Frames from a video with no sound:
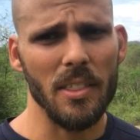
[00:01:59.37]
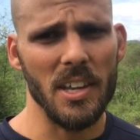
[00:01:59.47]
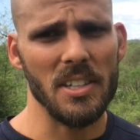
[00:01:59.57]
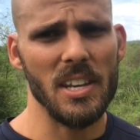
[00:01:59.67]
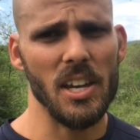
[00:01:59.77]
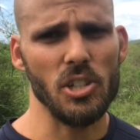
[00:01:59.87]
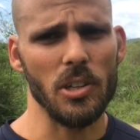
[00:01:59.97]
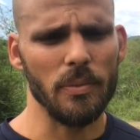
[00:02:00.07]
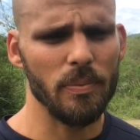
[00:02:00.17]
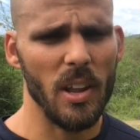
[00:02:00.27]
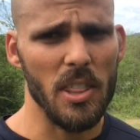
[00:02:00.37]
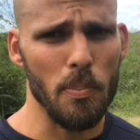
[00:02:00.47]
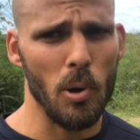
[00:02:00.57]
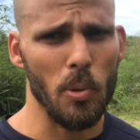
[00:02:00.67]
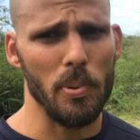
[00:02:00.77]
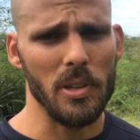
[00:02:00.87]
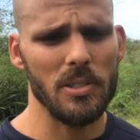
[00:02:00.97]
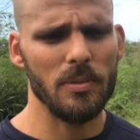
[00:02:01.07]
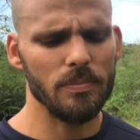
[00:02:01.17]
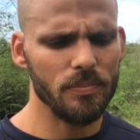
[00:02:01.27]
the intention and the
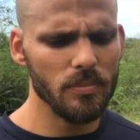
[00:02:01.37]
purpose?